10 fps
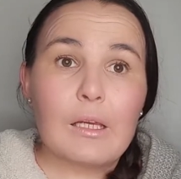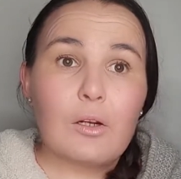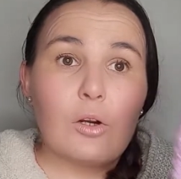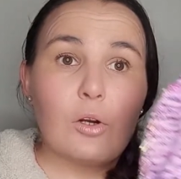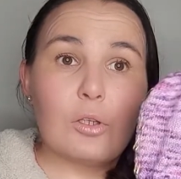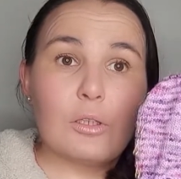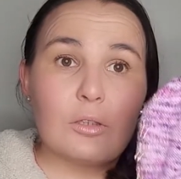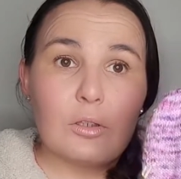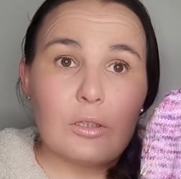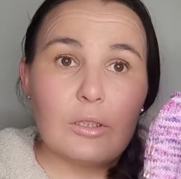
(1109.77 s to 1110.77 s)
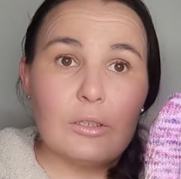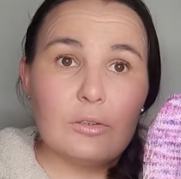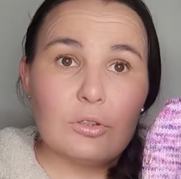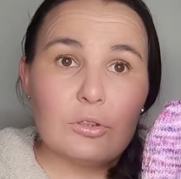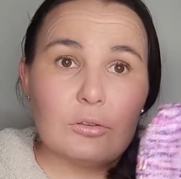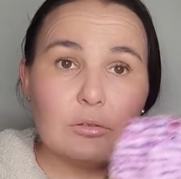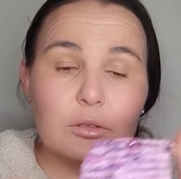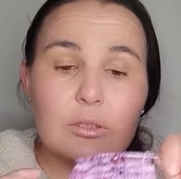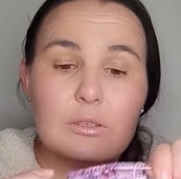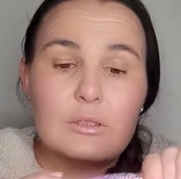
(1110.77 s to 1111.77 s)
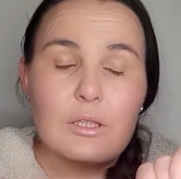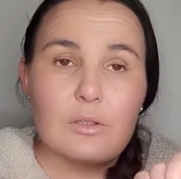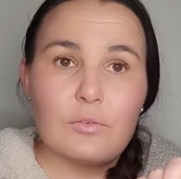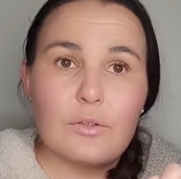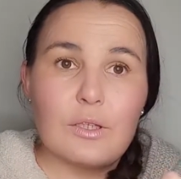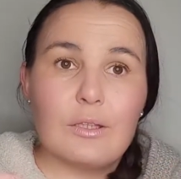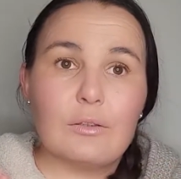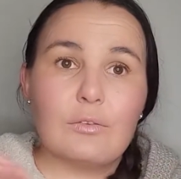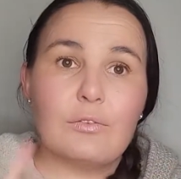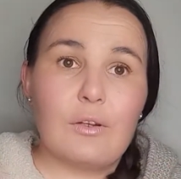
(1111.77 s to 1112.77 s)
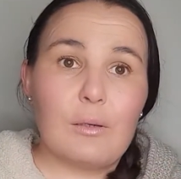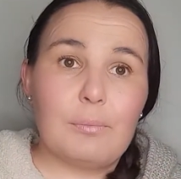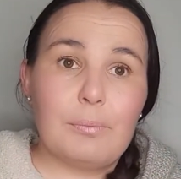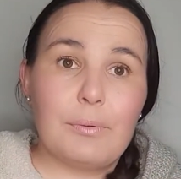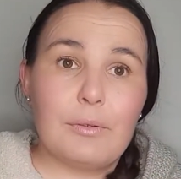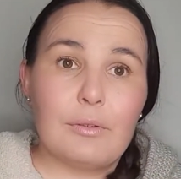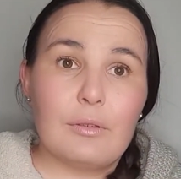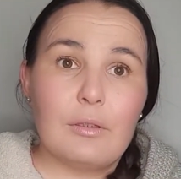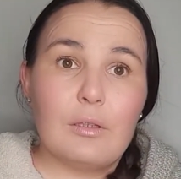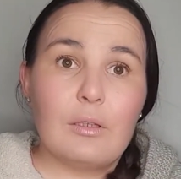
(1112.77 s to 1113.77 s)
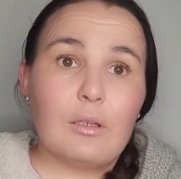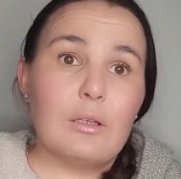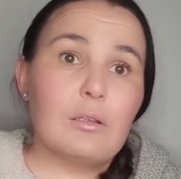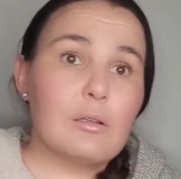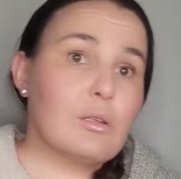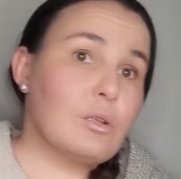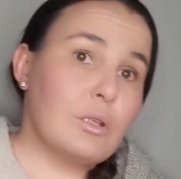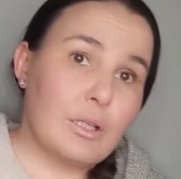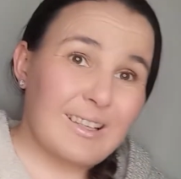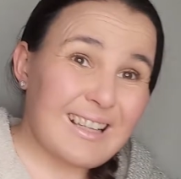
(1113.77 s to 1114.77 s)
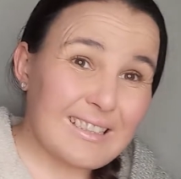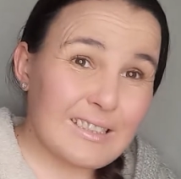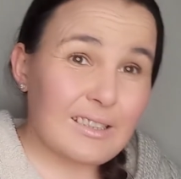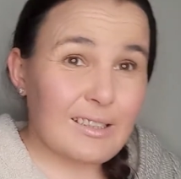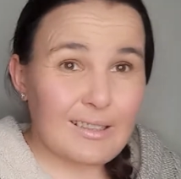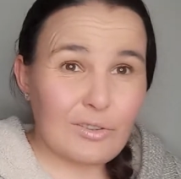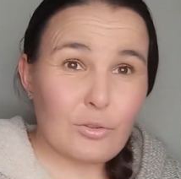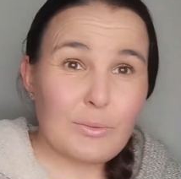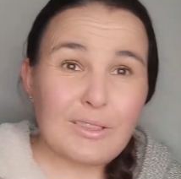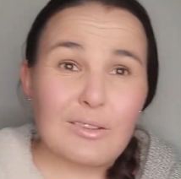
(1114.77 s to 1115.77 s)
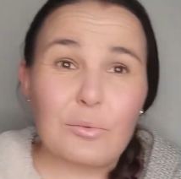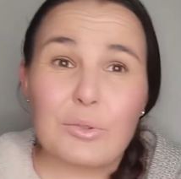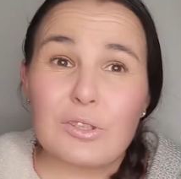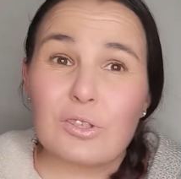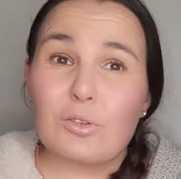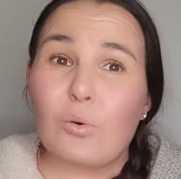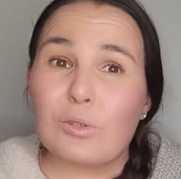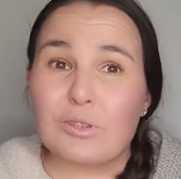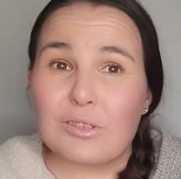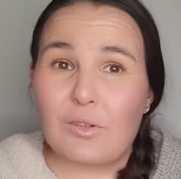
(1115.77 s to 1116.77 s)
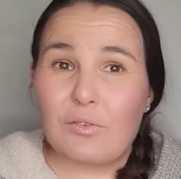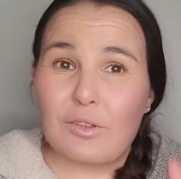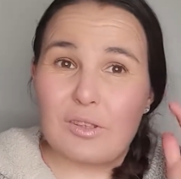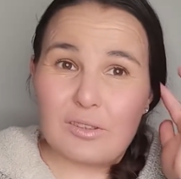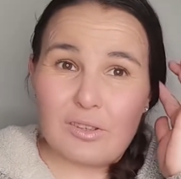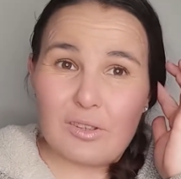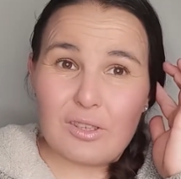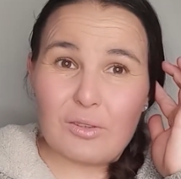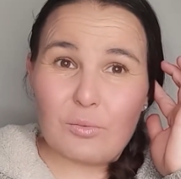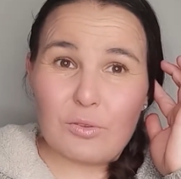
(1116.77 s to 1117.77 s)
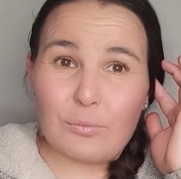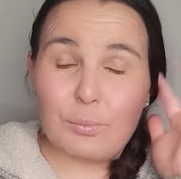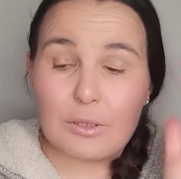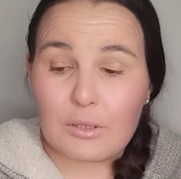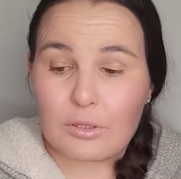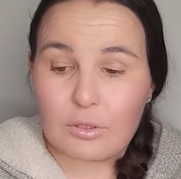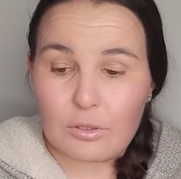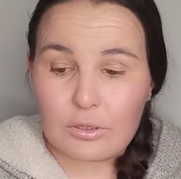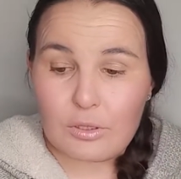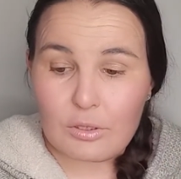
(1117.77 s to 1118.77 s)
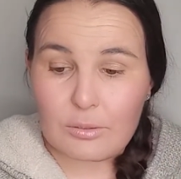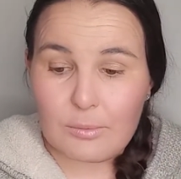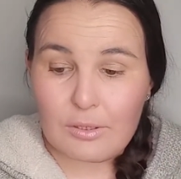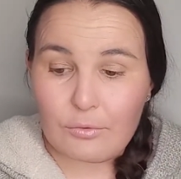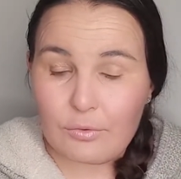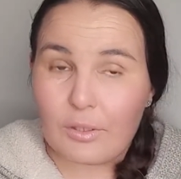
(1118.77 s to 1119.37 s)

on the 9-inch instead of a heel flap, heel turn and gusset arrangement, which is also something I tried with Peter's socks last month.